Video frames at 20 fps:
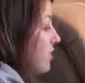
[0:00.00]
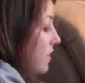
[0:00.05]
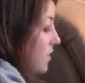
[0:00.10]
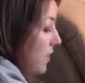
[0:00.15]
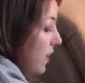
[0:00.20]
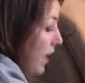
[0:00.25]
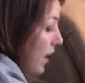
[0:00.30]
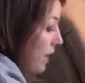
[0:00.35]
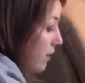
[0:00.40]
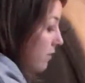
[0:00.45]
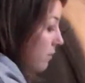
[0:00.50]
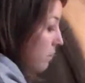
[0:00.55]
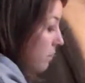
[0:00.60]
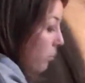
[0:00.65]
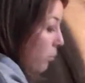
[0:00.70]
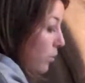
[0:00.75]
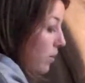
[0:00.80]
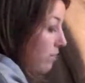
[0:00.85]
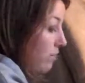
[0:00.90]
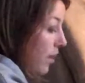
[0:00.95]
says x,
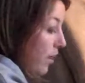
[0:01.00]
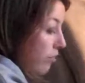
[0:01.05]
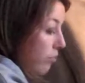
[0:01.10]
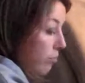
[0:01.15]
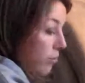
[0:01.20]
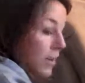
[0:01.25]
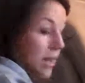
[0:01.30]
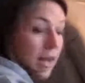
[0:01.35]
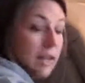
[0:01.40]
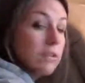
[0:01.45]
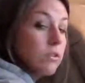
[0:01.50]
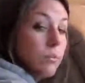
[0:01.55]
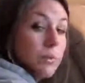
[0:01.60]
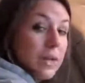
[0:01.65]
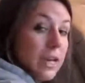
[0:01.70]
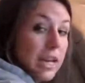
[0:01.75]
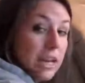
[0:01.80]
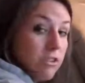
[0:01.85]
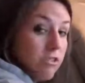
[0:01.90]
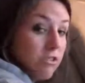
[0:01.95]
but we've got 3x. We
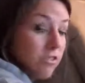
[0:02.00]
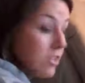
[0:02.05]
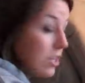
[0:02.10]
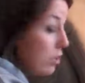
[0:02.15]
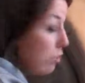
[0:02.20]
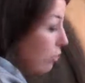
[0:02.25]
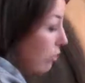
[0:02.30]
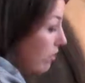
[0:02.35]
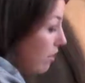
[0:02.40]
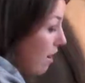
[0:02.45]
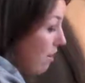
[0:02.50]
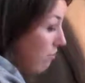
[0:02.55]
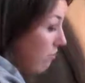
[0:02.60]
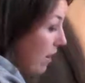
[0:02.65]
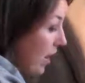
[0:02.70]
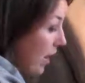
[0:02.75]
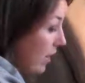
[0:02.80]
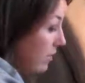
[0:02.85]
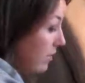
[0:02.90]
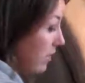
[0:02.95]
can't just ignore that
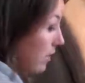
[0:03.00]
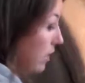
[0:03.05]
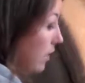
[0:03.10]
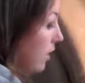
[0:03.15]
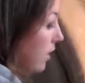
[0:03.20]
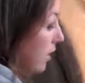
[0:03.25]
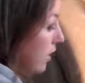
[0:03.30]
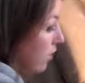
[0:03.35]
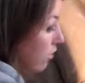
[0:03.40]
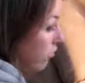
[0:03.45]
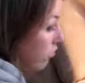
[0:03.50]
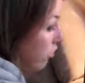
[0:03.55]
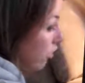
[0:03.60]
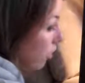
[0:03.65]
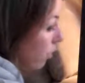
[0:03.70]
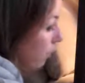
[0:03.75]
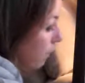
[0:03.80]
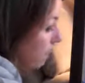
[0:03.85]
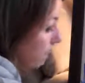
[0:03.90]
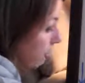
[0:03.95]
fact. So
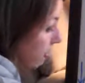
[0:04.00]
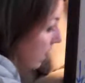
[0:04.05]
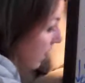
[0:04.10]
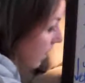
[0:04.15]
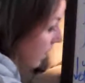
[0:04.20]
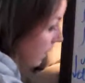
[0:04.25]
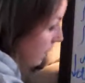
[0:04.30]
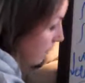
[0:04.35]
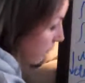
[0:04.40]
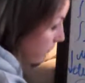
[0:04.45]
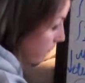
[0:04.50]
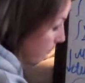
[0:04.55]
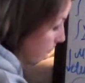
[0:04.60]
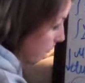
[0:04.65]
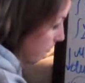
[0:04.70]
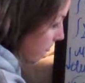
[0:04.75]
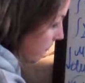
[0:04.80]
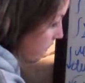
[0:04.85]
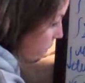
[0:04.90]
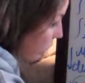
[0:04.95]

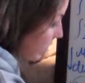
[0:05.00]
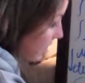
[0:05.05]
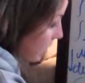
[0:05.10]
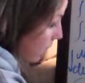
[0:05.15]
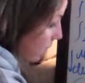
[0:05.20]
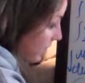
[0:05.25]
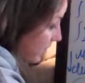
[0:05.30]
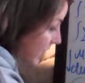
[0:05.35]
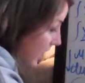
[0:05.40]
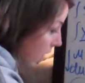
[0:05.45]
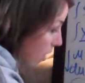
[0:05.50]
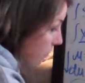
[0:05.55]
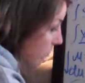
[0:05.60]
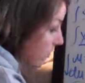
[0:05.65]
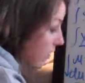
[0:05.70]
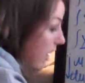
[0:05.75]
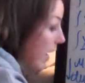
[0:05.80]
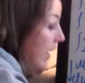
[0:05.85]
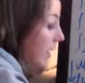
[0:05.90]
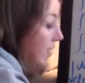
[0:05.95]
we dealt with the
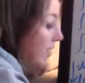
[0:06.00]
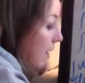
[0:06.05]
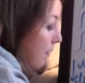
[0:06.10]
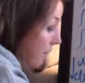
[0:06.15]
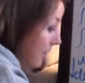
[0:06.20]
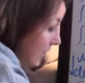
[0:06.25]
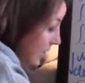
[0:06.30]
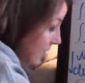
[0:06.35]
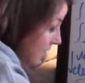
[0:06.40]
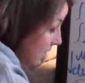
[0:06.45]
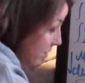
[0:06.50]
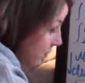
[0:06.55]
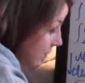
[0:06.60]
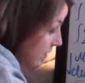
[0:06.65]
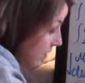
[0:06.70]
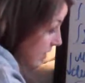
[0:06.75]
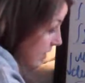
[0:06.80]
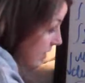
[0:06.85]
outside, now we got to deal with the